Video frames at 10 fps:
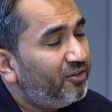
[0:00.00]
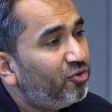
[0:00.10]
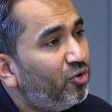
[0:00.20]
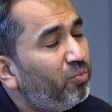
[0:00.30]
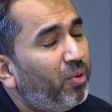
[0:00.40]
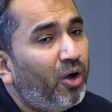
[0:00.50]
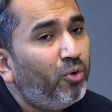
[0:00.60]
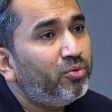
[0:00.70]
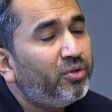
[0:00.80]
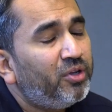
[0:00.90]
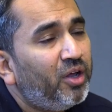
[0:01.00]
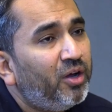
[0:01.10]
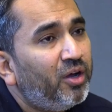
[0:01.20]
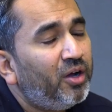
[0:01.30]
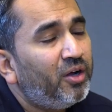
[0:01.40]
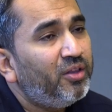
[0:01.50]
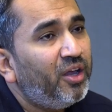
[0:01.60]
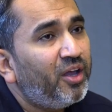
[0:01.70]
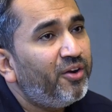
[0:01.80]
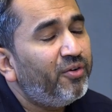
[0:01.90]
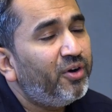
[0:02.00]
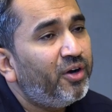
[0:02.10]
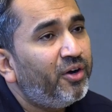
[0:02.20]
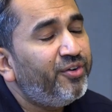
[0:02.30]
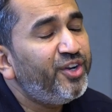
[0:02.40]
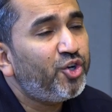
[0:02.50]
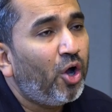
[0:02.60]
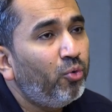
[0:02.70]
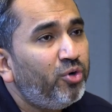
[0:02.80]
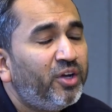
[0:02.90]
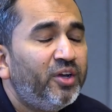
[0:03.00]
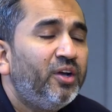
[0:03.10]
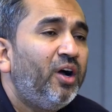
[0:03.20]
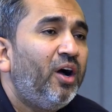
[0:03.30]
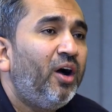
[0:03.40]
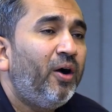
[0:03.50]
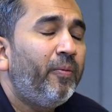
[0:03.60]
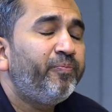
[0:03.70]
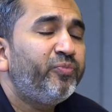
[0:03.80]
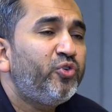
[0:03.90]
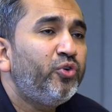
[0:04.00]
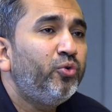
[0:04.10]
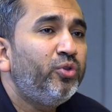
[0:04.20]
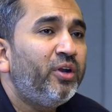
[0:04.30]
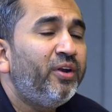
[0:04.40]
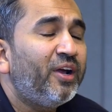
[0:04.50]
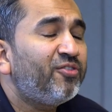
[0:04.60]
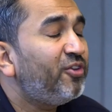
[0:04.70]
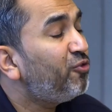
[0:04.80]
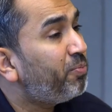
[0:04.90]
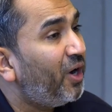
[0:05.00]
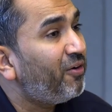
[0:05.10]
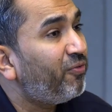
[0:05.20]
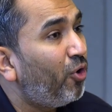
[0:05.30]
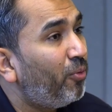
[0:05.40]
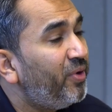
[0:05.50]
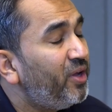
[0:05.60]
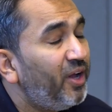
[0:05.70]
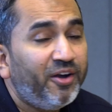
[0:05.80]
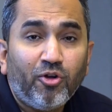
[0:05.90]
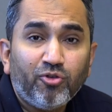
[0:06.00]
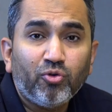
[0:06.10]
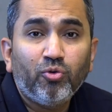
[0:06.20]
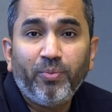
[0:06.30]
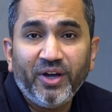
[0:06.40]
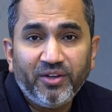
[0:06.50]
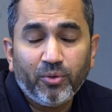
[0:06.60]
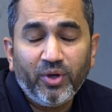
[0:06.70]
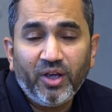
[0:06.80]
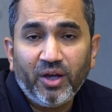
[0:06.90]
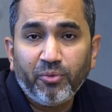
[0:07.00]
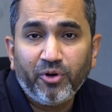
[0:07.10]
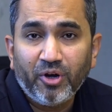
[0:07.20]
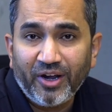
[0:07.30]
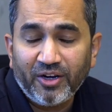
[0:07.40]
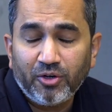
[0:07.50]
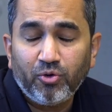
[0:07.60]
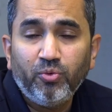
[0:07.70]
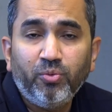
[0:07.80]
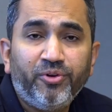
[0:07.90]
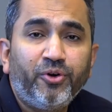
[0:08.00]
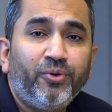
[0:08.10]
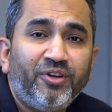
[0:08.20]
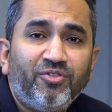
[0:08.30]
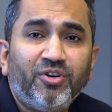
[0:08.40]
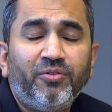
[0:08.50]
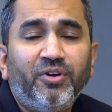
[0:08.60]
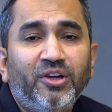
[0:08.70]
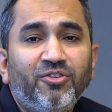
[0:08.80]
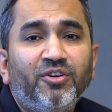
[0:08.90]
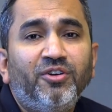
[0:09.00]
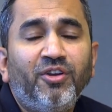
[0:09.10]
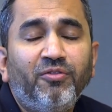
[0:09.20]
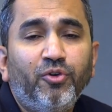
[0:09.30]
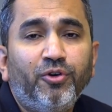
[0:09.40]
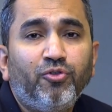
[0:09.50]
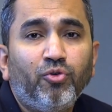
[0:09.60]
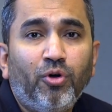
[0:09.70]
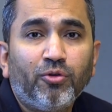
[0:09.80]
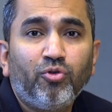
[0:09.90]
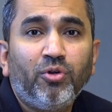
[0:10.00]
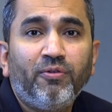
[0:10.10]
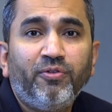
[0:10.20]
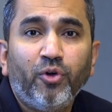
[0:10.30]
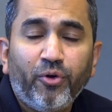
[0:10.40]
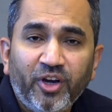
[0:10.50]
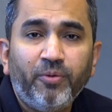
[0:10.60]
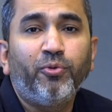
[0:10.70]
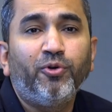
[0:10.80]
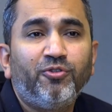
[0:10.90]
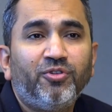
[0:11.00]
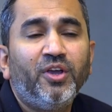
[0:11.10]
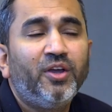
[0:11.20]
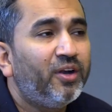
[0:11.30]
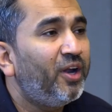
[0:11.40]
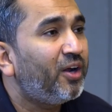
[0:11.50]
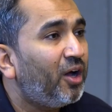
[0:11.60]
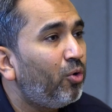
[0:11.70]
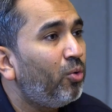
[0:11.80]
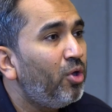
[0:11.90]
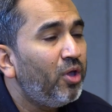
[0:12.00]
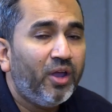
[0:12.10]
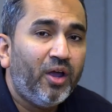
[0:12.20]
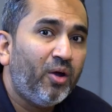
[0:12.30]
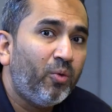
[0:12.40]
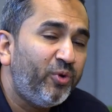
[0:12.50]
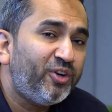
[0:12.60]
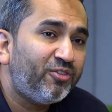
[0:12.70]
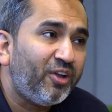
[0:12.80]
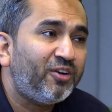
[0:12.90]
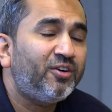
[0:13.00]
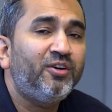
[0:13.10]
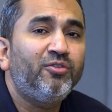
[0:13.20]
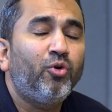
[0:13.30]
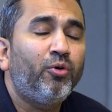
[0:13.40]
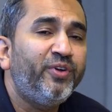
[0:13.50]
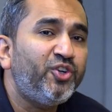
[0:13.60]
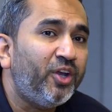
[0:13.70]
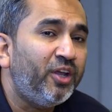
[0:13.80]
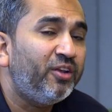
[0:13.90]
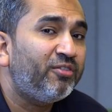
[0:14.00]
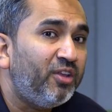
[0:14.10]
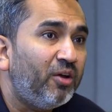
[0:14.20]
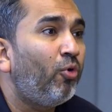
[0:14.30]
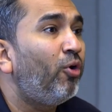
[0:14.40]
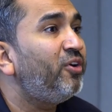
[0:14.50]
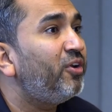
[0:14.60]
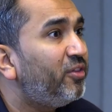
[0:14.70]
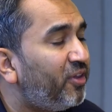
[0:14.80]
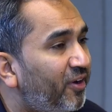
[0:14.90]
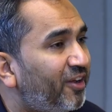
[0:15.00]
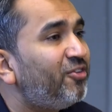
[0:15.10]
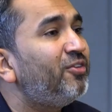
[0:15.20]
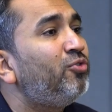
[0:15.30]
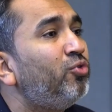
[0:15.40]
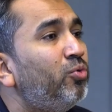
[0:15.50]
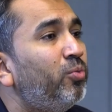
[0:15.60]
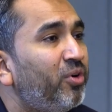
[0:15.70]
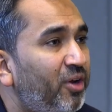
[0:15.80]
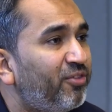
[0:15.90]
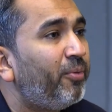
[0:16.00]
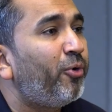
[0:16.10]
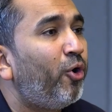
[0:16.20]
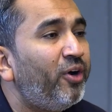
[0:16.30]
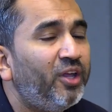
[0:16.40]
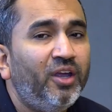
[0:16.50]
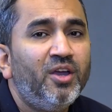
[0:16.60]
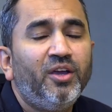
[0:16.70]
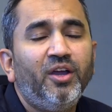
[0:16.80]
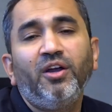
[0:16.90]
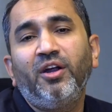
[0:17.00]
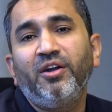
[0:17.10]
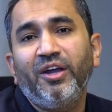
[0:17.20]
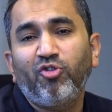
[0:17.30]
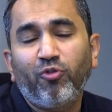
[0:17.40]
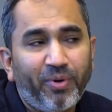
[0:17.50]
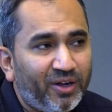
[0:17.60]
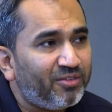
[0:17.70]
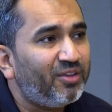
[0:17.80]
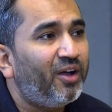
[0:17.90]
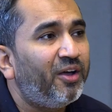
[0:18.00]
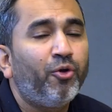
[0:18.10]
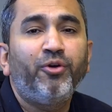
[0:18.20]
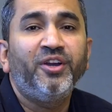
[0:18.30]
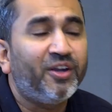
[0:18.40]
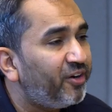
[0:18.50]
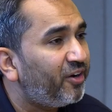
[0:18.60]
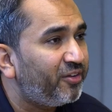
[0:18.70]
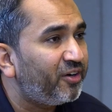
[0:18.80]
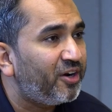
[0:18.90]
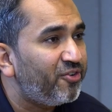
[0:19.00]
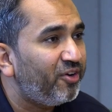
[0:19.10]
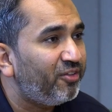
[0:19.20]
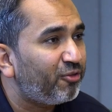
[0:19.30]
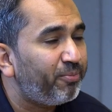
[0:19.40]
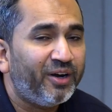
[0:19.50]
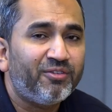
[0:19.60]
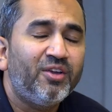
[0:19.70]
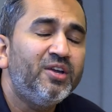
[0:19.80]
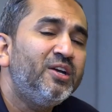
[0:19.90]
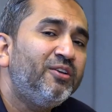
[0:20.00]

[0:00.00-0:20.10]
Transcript: So how they can reach out to the Nexus platform. And also, by the way, I would like to request our listeners and viewers to also give your inputs, that how, which sectors or which areas they want the Nexus to give the priority in context of Pakistan or in other countries' aspects.